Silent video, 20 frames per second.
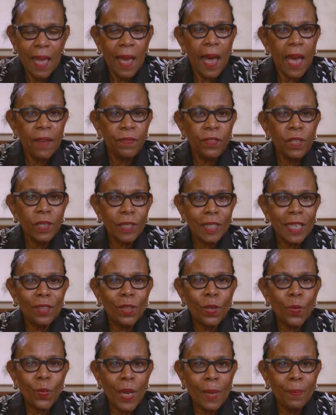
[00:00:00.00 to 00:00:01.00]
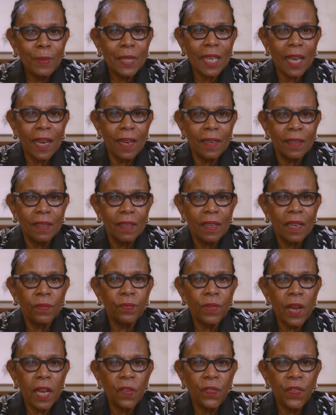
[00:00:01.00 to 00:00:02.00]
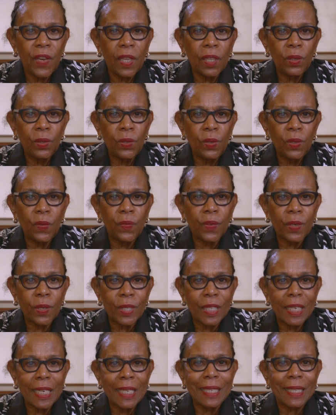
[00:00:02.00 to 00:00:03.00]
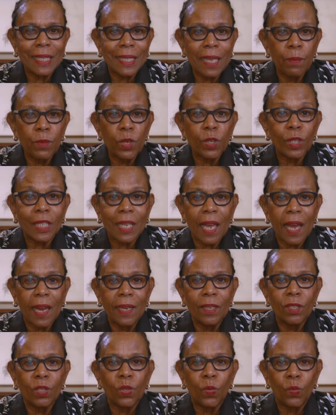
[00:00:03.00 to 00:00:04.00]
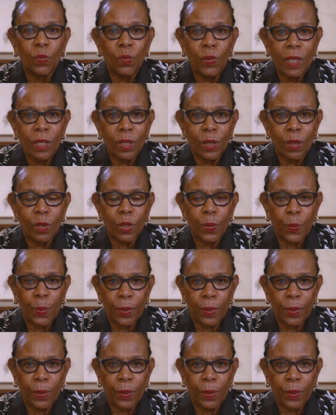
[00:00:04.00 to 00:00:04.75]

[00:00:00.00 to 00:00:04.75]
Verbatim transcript: I've looked at the website of Rockefeller University's Summer Science Research